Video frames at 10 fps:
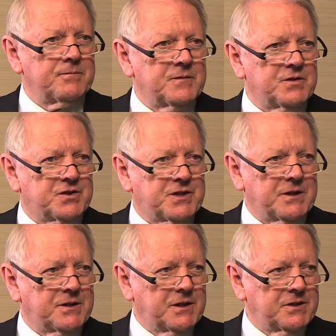
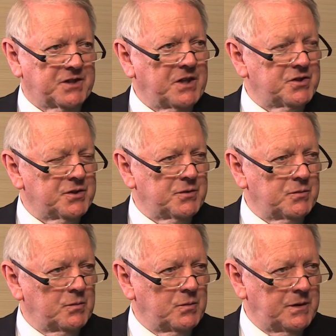standardization
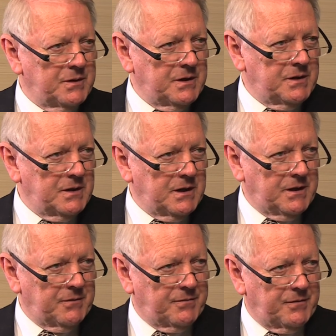within
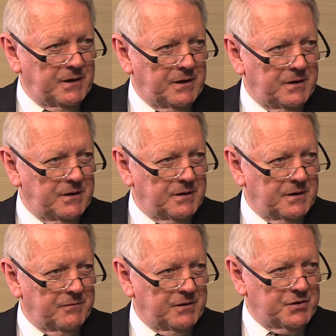NFV,
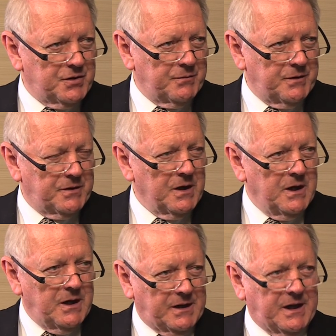NFV join with
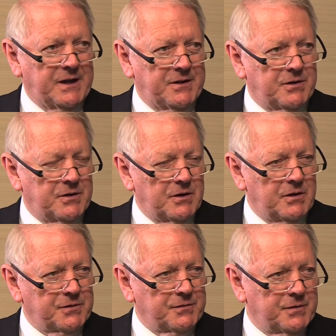again there are a
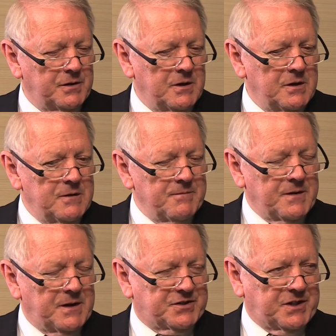lot of
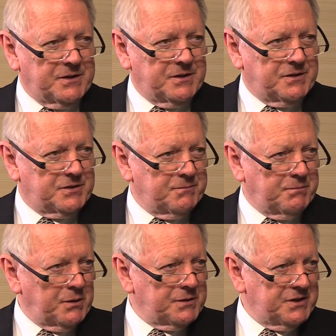standards
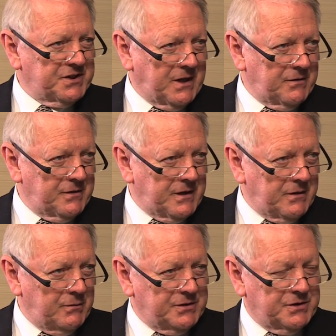bodies out
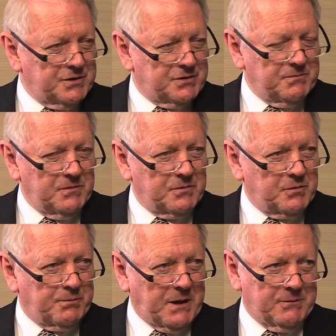there which is
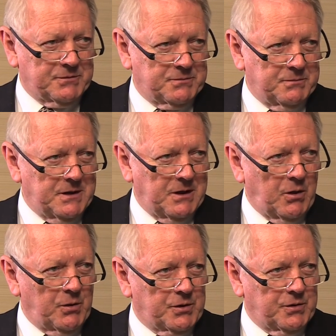perhaps a little
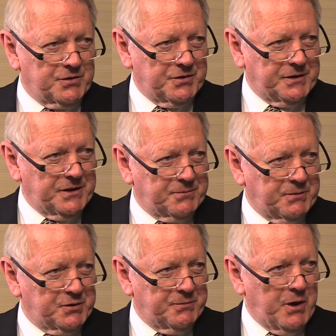odd considering it's
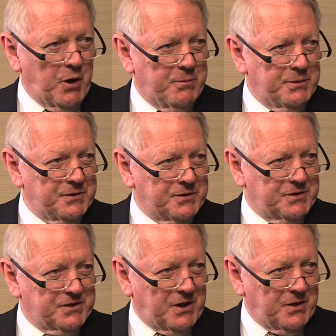supposed to be open to
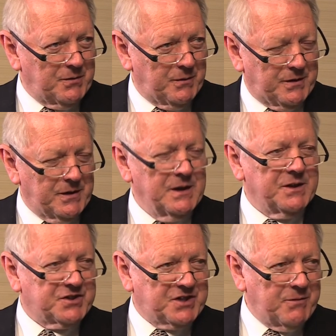start with
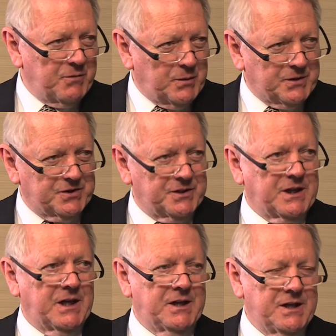same question
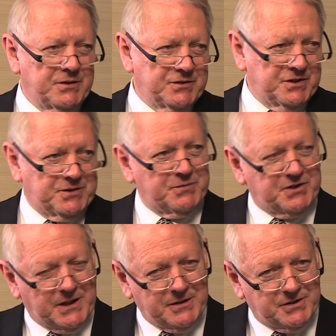again ecosystem
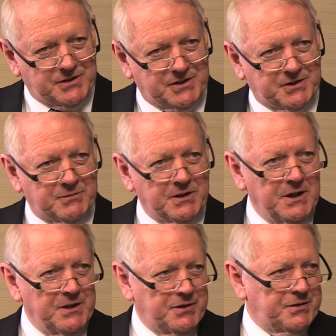standard systems
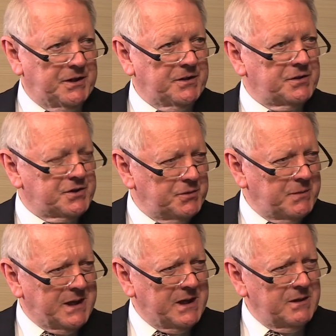do you think there are too
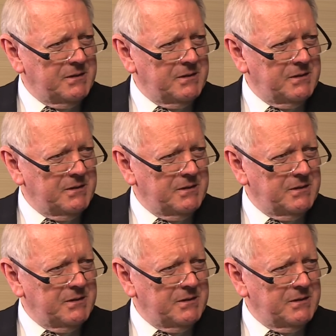many